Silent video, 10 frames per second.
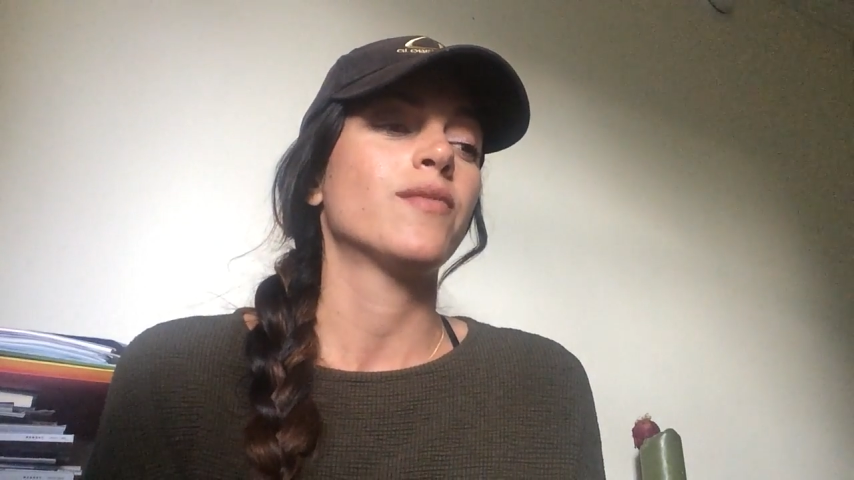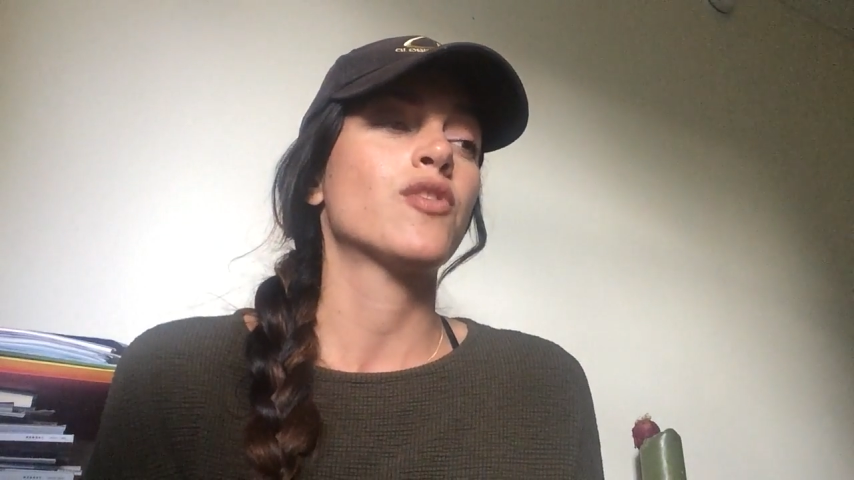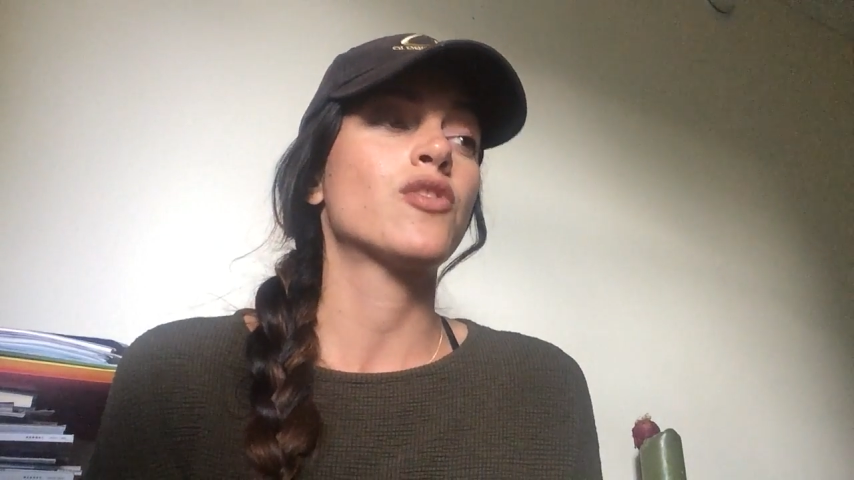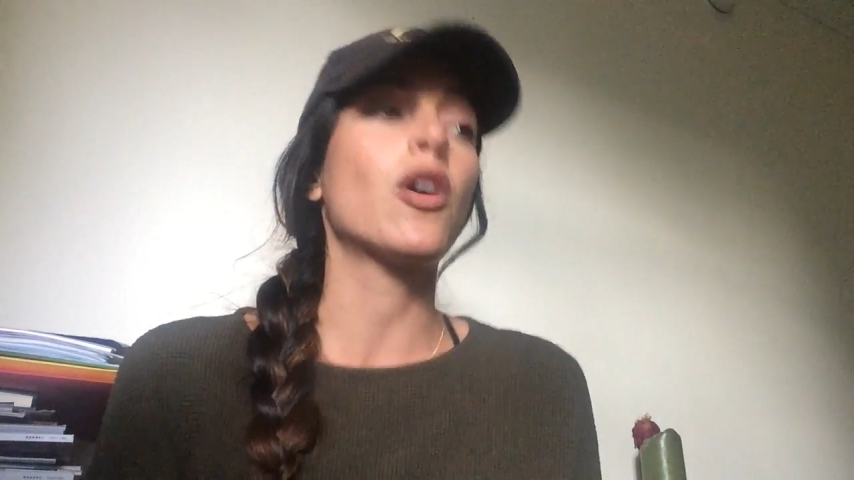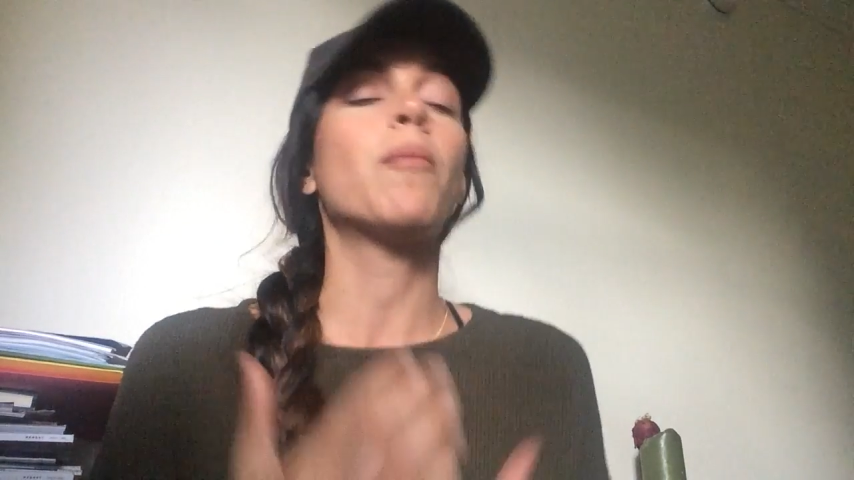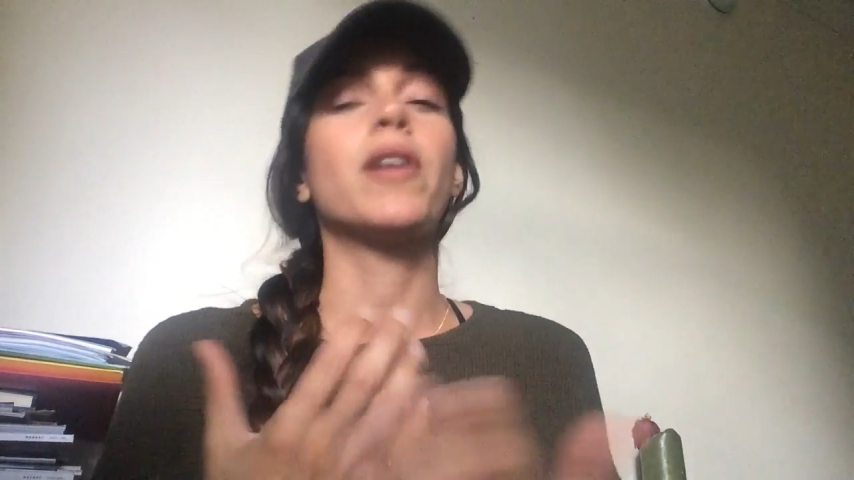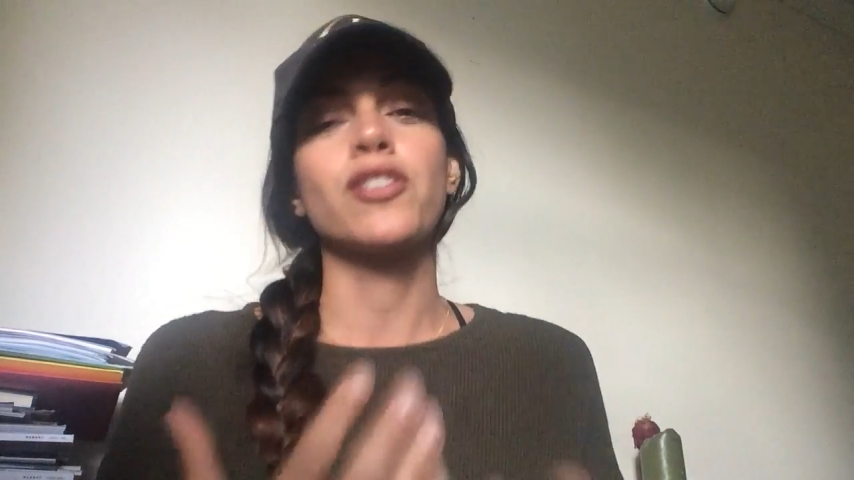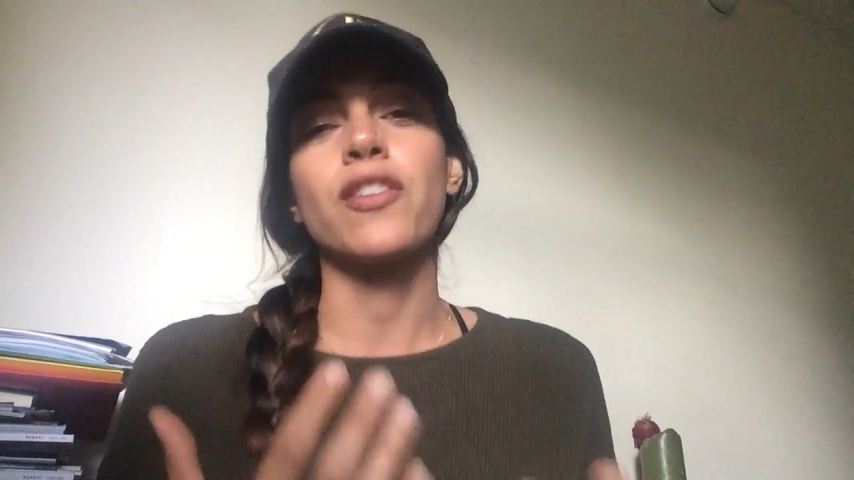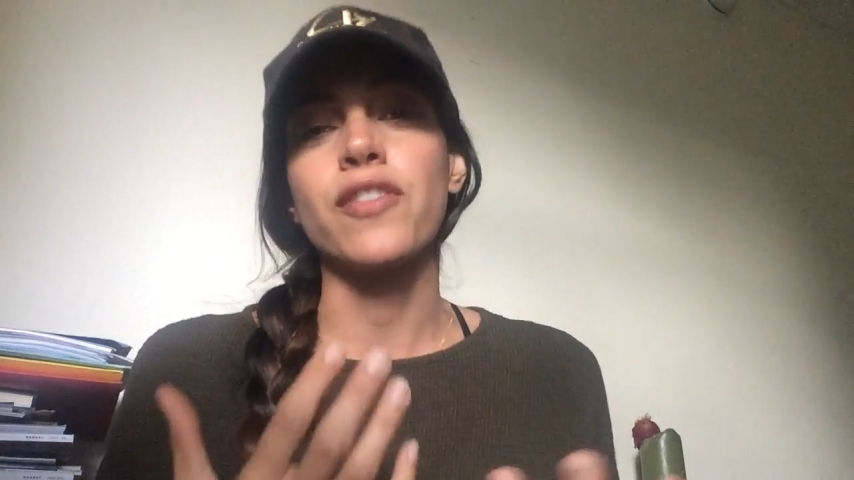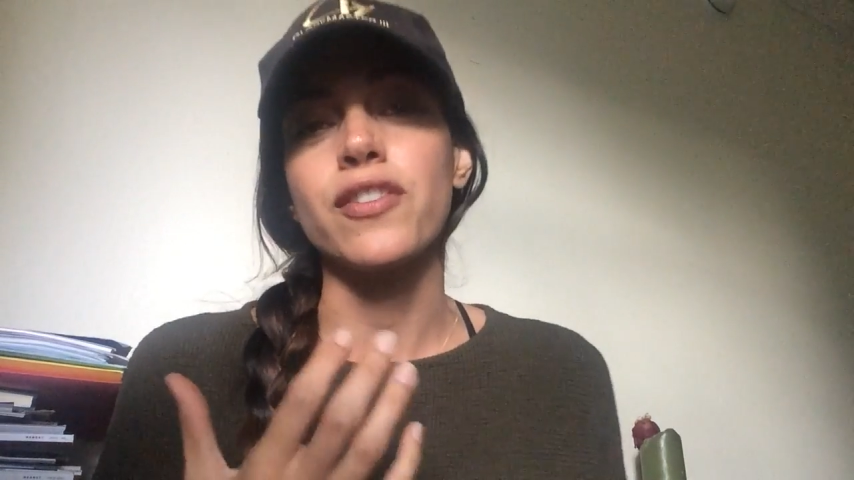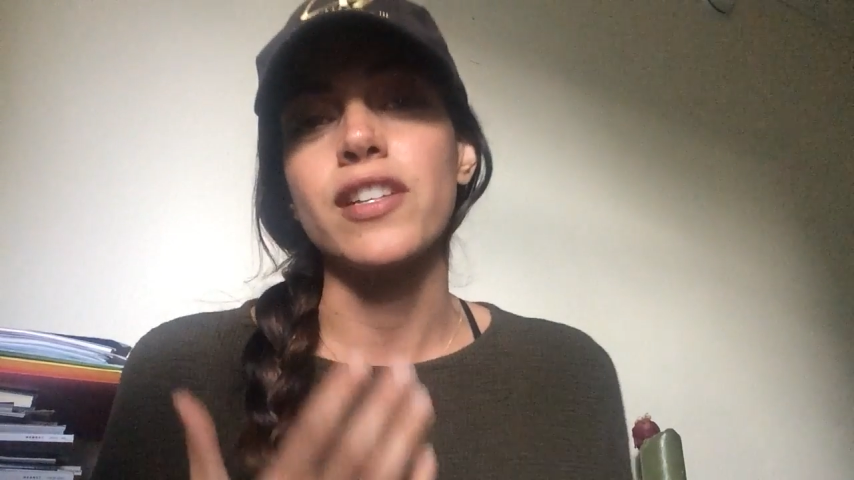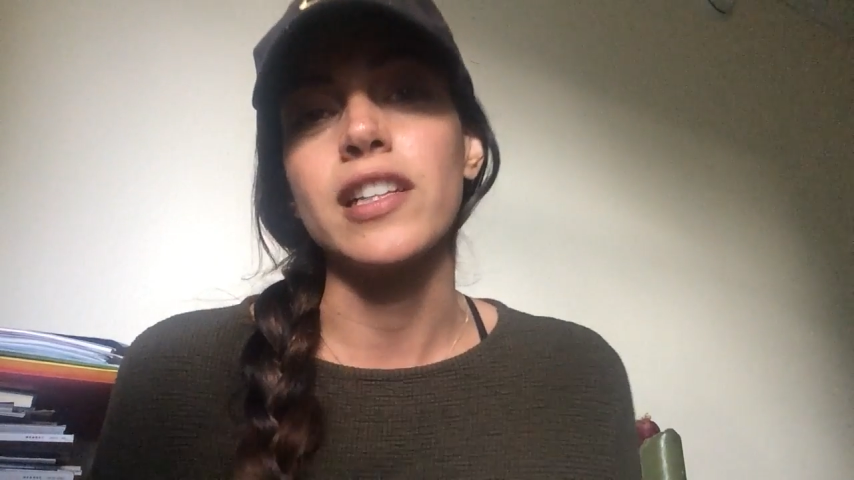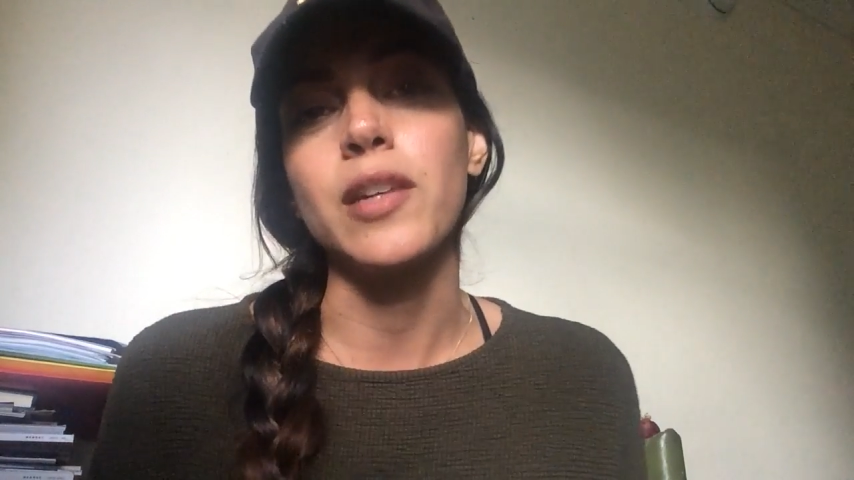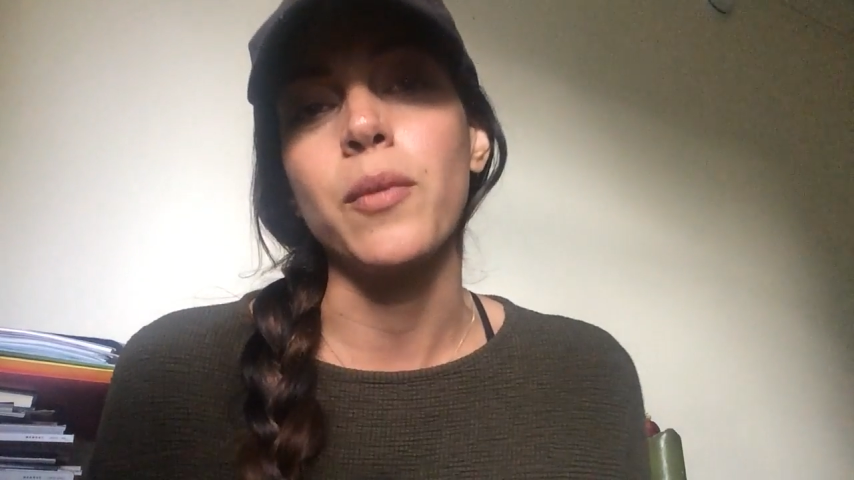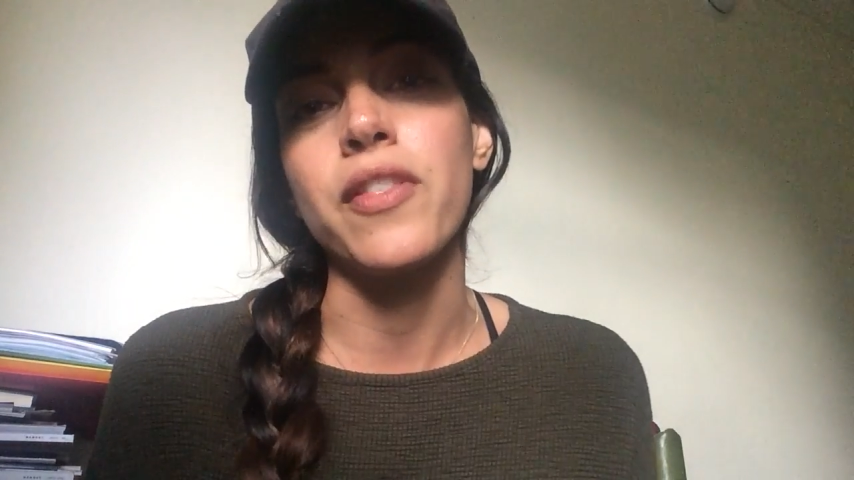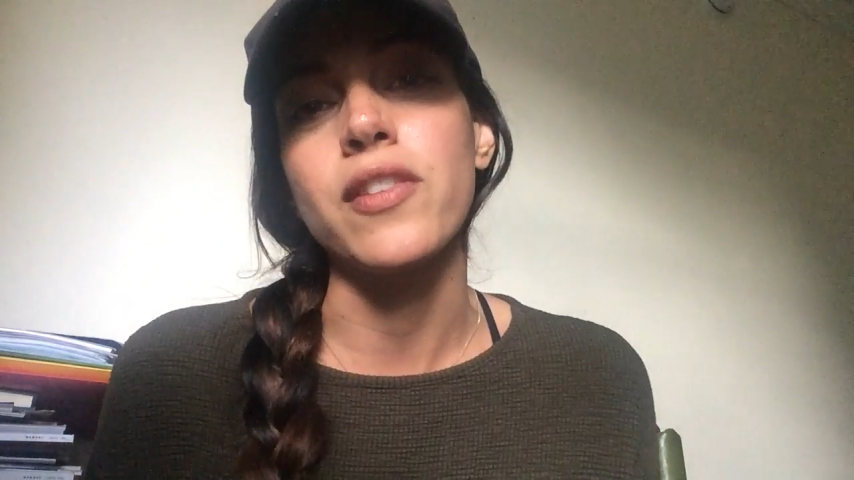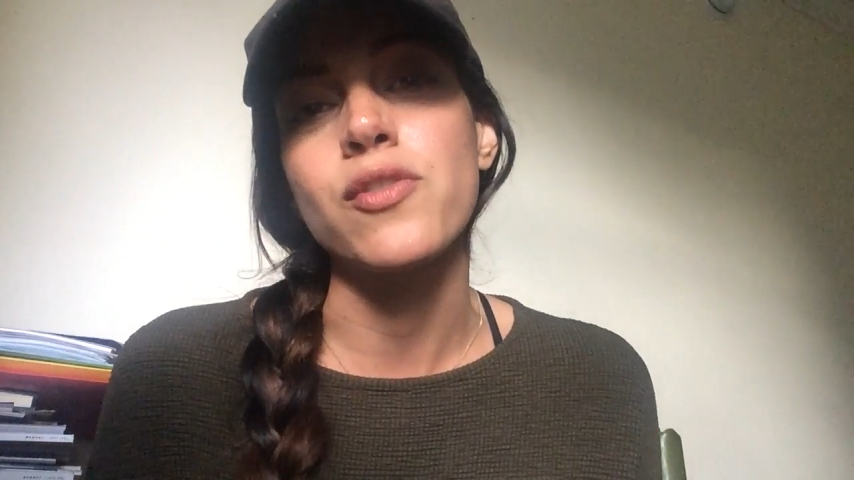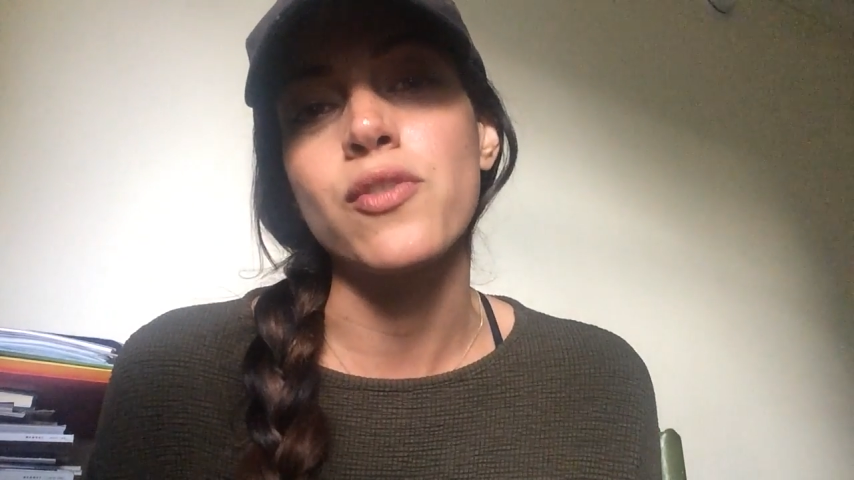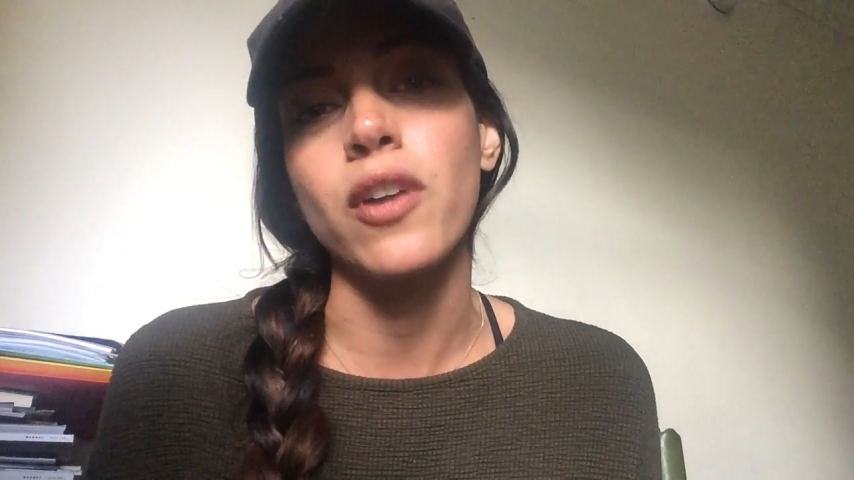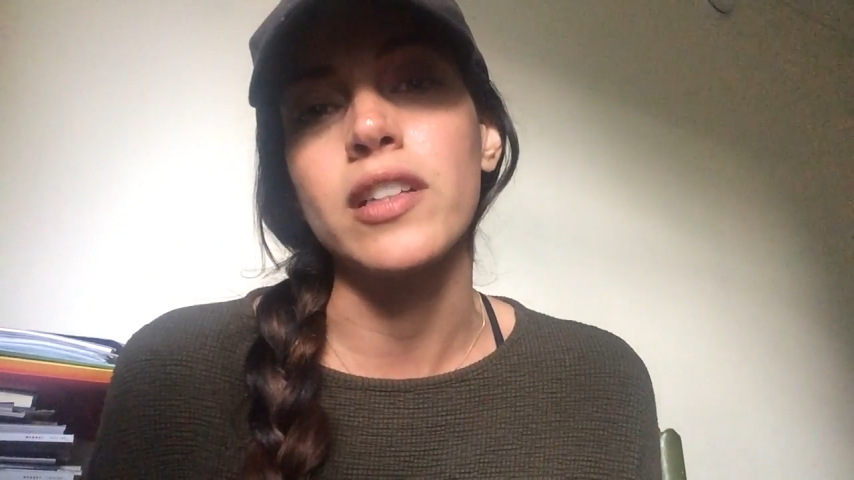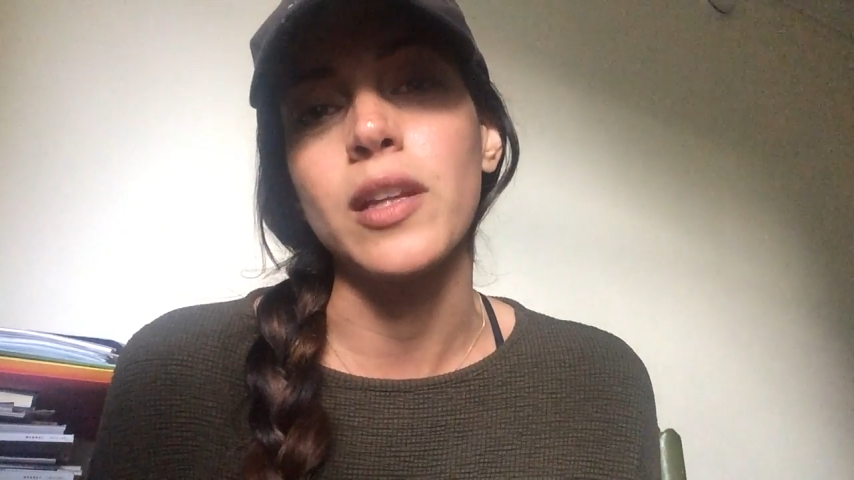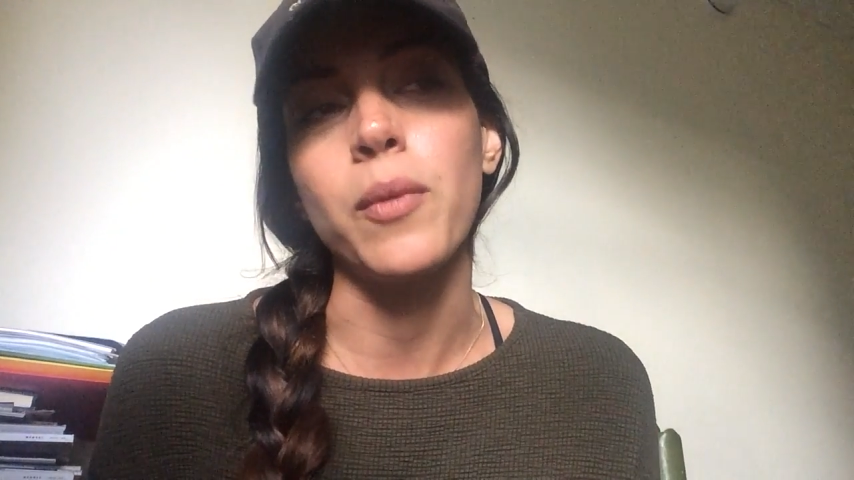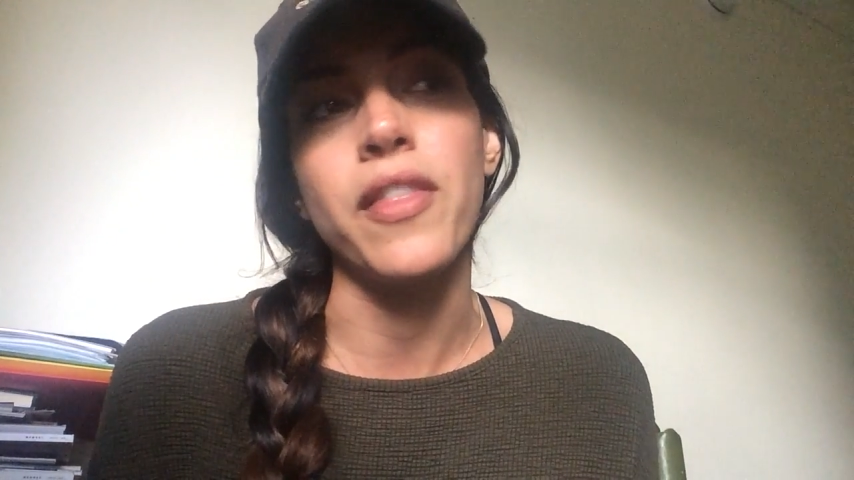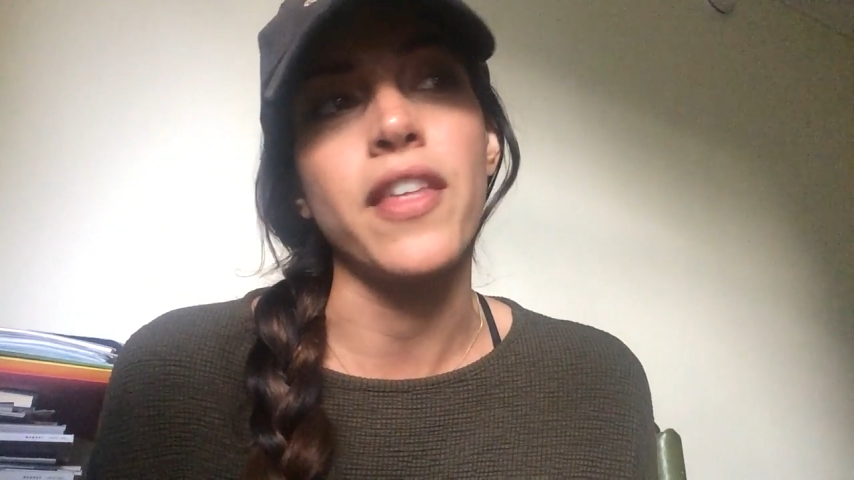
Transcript: so much that they're dealing with and struggling with